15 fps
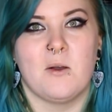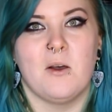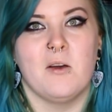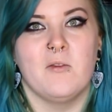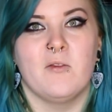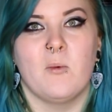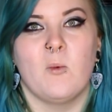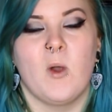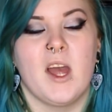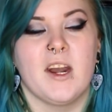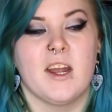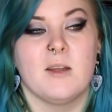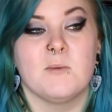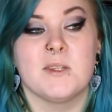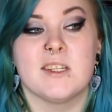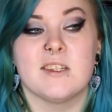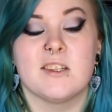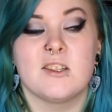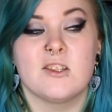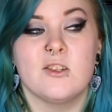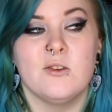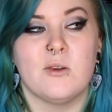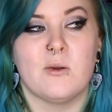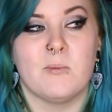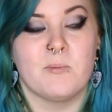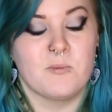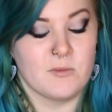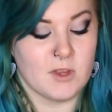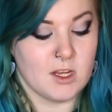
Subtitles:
of when I was in school.